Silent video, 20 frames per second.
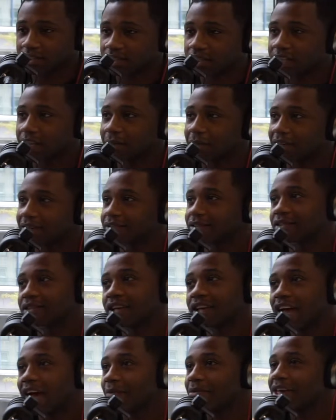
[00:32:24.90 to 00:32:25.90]
Gotcha. That
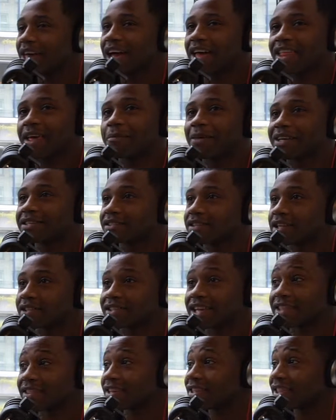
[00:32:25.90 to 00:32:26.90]
makes
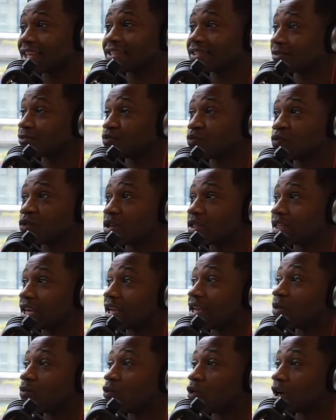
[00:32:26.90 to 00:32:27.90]
sense. I think that's
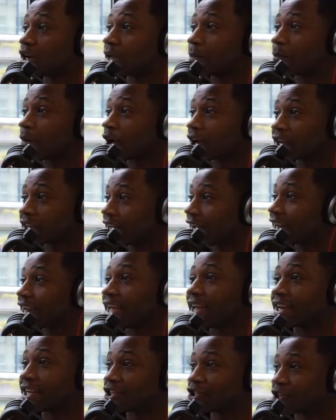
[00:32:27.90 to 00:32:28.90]
with anyone
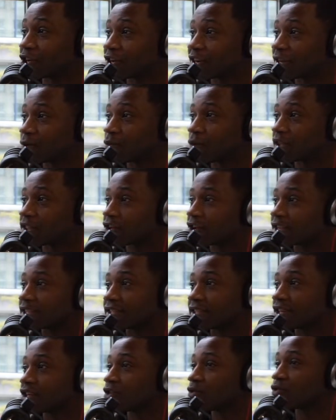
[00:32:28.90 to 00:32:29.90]
embarking on any journey,
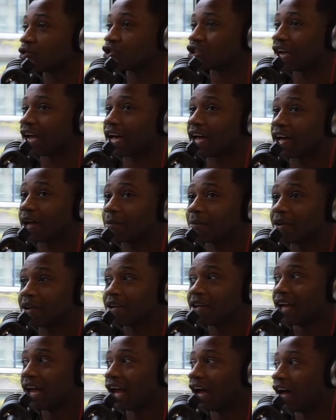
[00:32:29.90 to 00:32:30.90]
whether it's a new
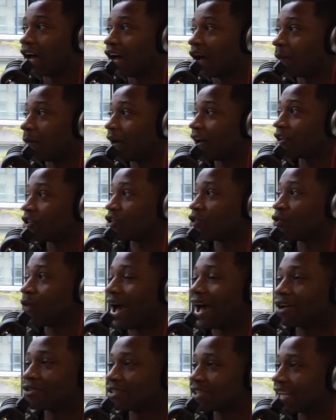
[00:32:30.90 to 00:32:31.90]
job, a
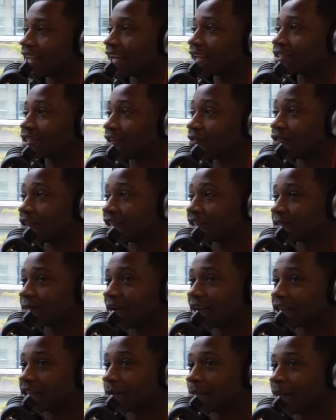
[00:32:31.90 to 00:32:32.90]
new outside
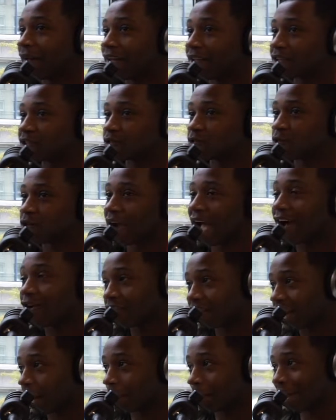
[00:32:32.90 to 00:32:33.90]
activity, is finding the balance
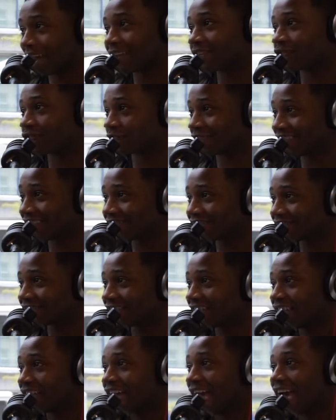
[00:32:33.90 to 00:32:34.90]
where how can I manage
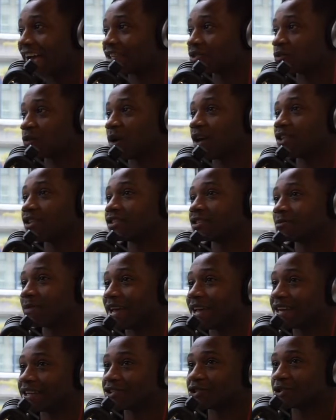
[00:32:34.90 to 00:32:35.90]
this as well
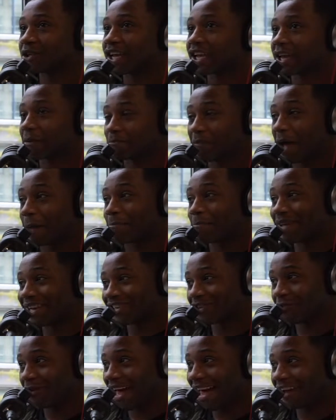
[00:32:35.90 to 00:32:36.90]
as manage like my
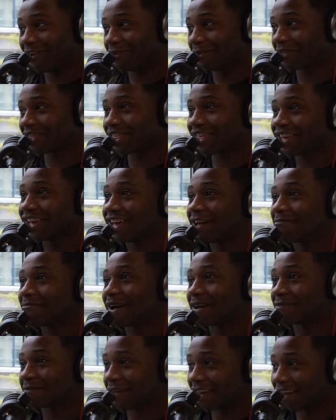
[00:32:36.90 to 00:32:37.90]
mental health,
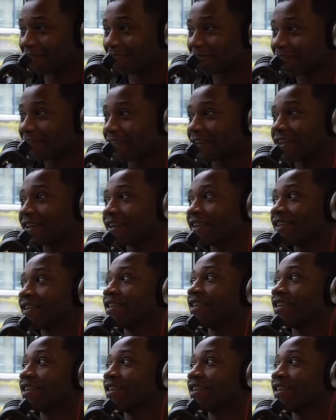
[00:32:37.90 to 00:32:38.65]
my family,